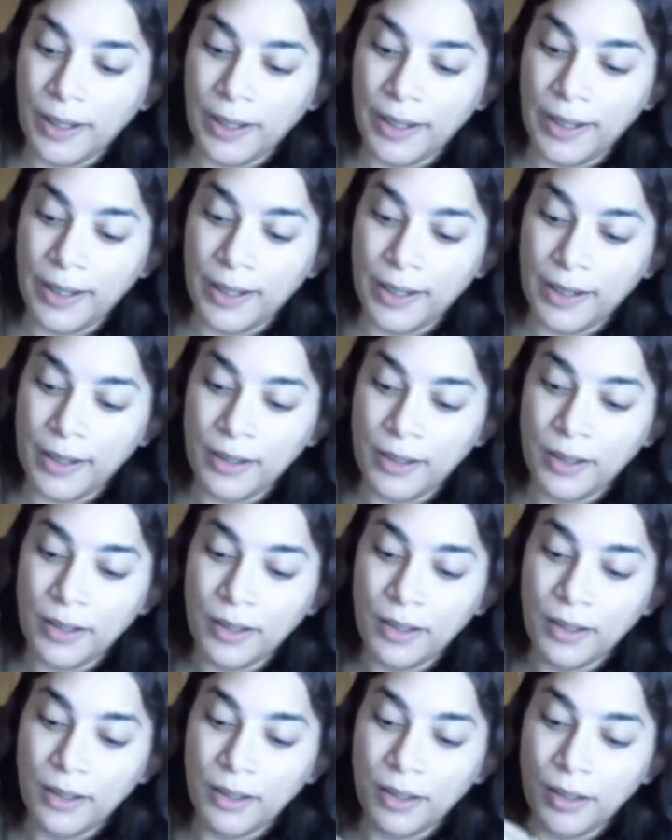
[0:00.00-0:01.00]

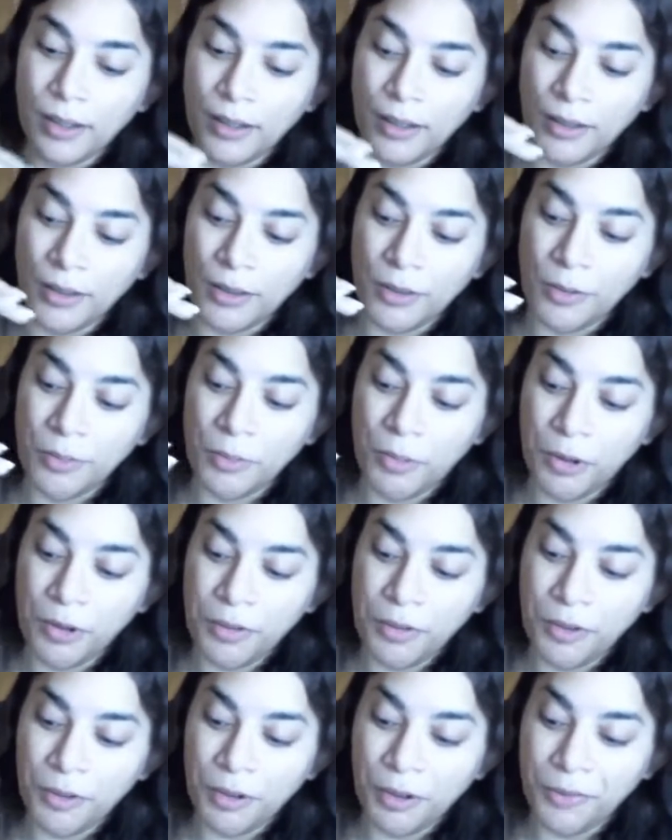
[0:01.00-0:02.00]
and the
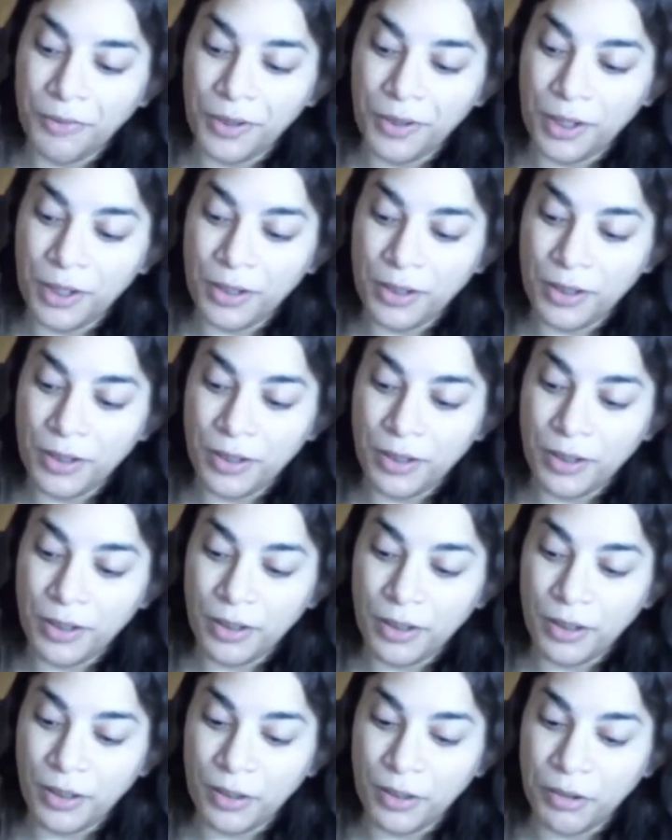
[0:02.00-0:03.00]
more the confidence
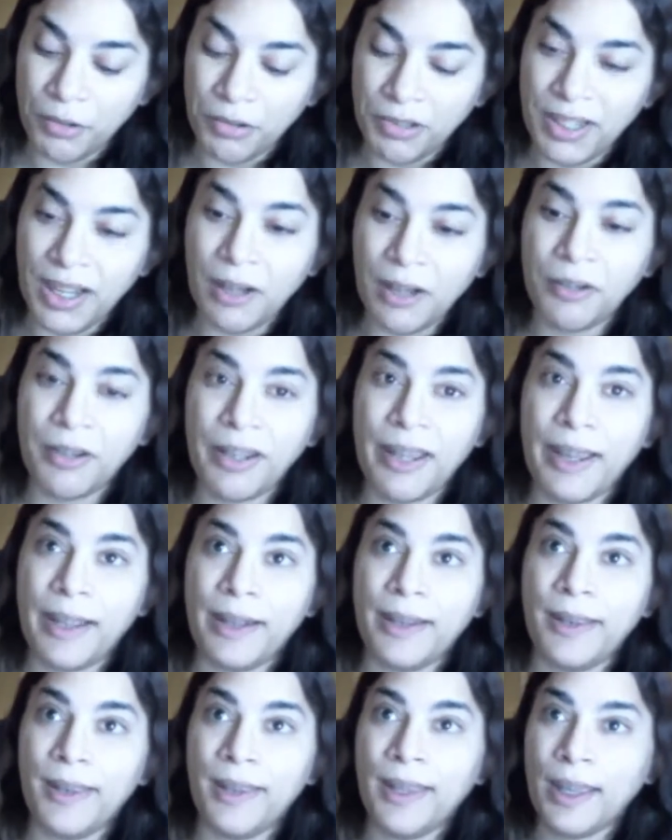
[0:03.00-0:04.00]
goes down,
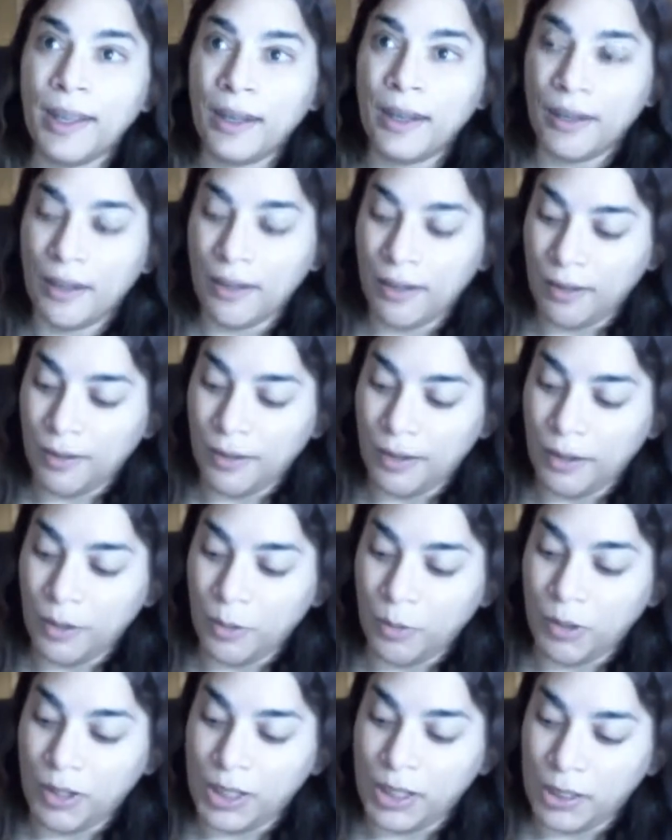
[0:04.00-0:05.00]
and then
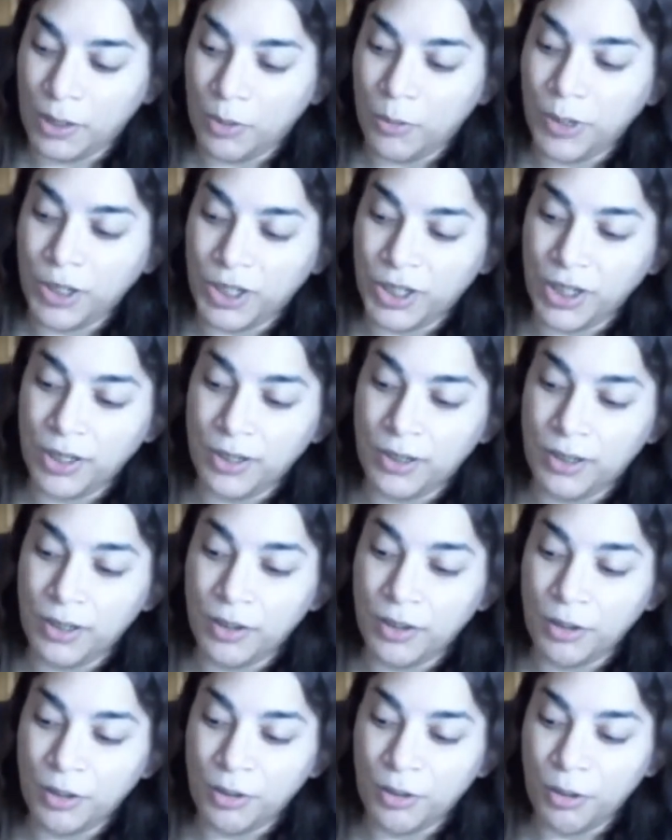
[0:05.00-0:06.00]
when it reaches
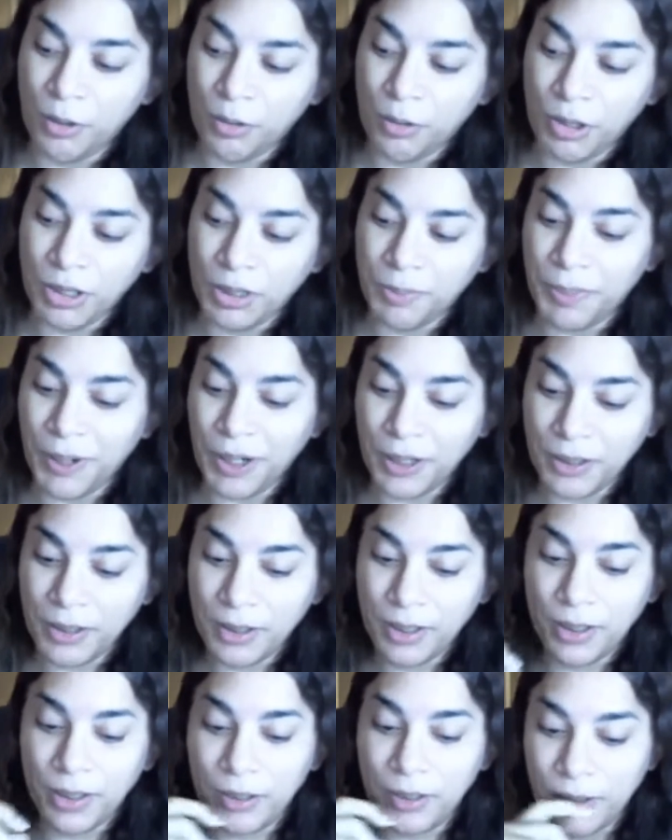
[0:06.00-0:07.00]
the lowest
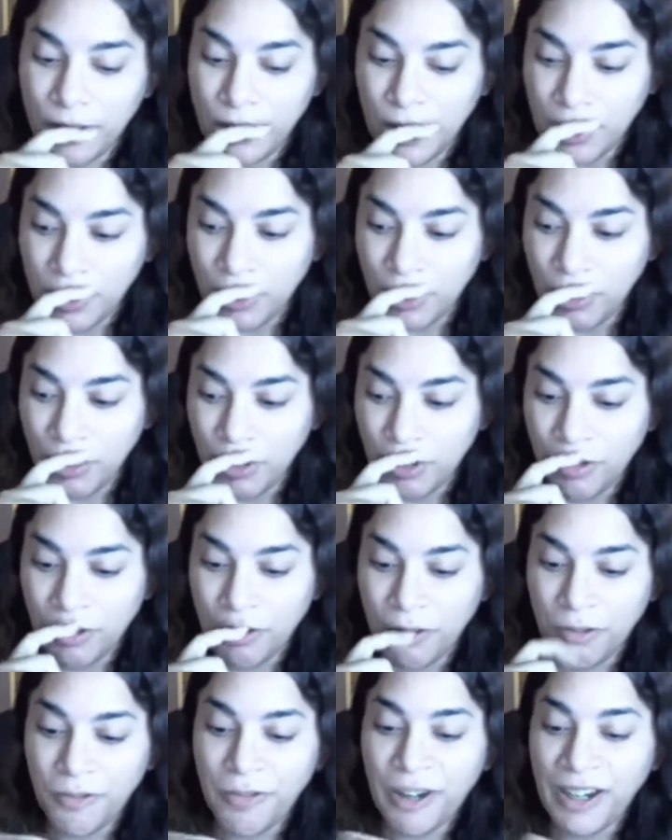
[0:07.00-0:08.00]
part, that's called
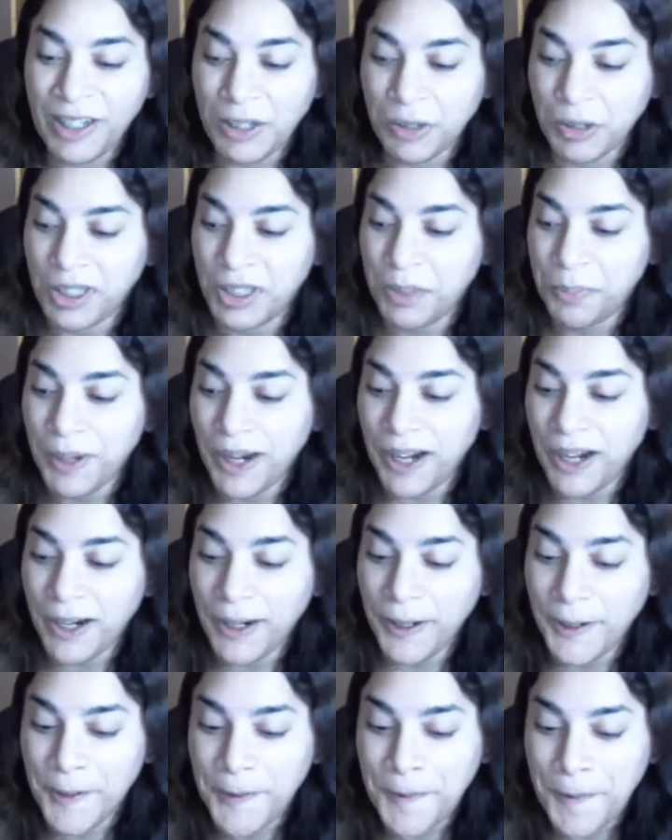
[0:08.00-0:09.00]
the valley of
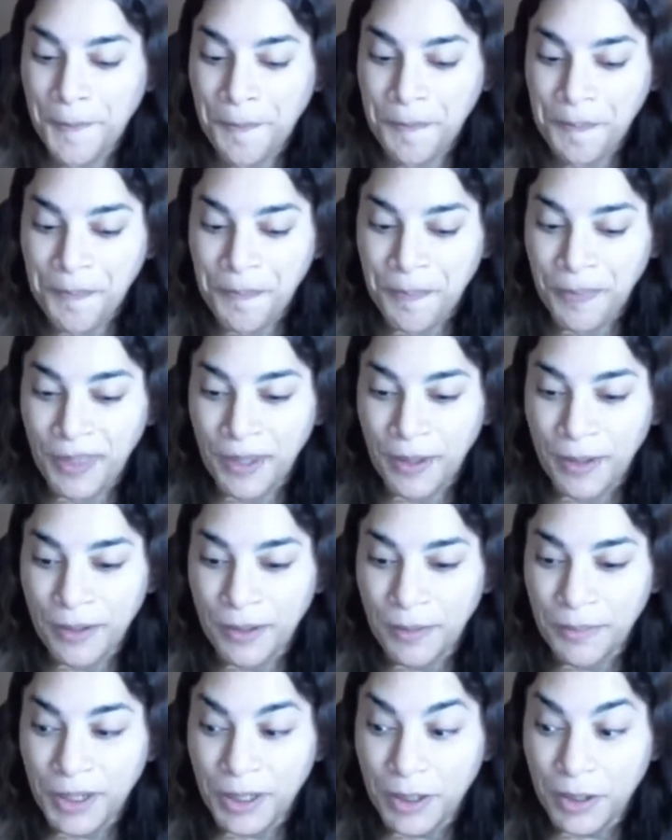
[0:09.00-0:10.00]
despair,
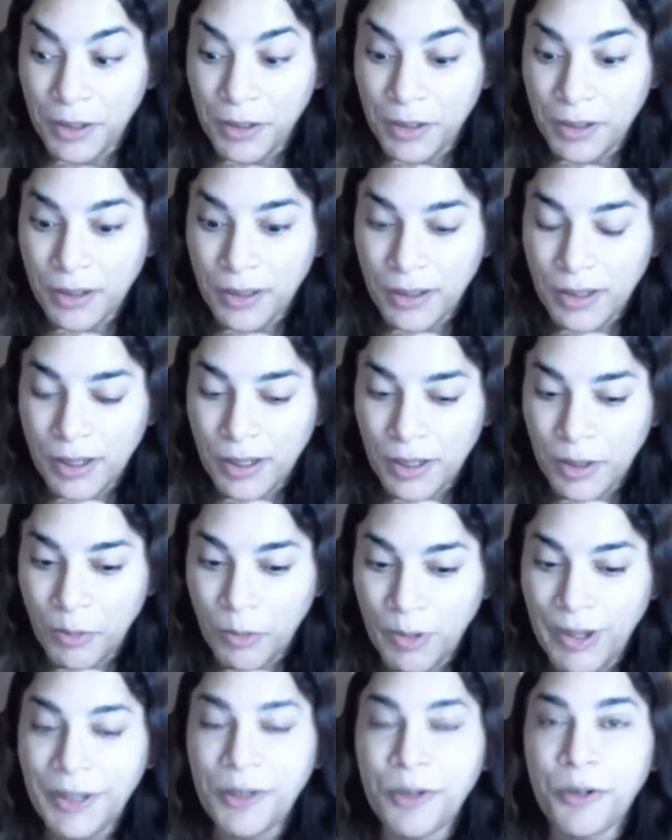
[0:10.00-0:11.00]
because
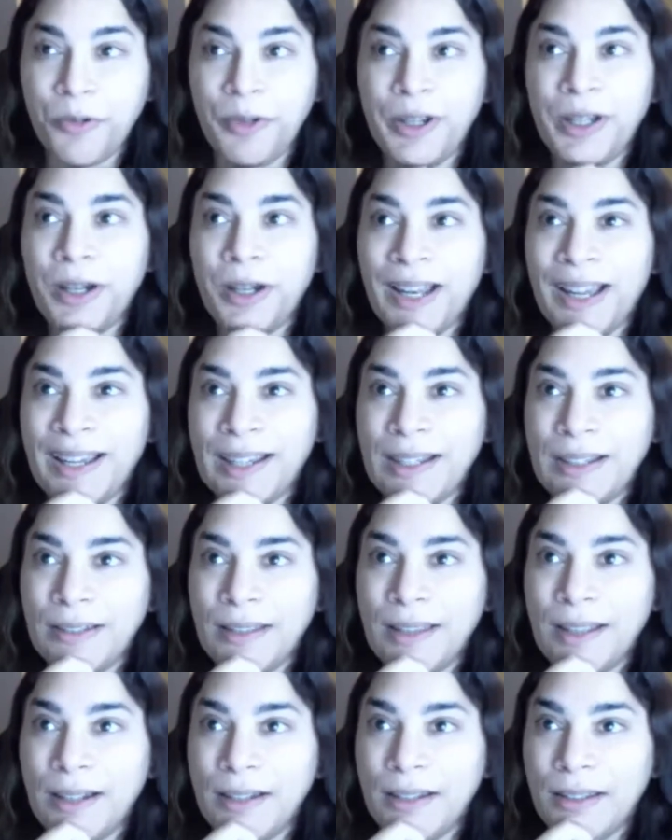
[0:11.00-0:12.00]
when you
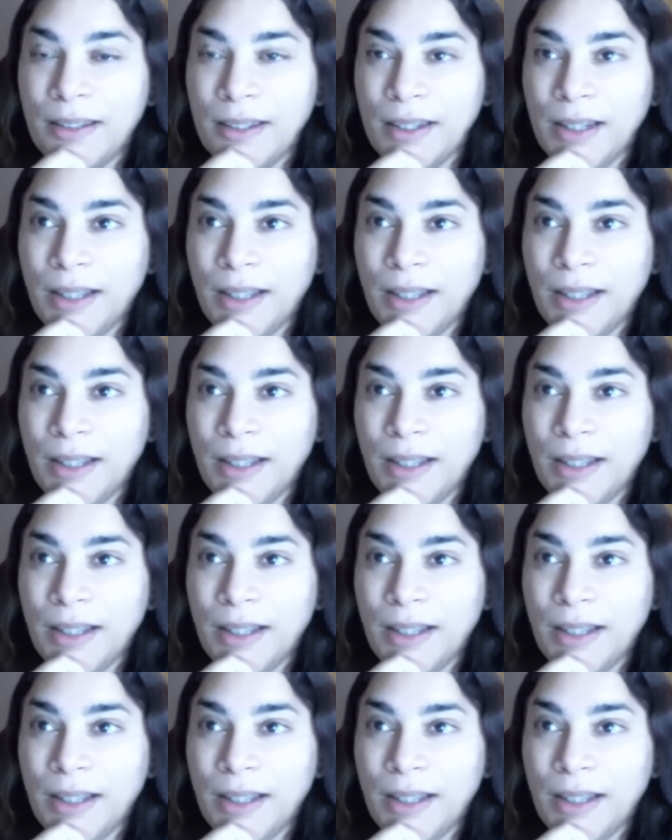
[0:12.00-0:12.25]
realize that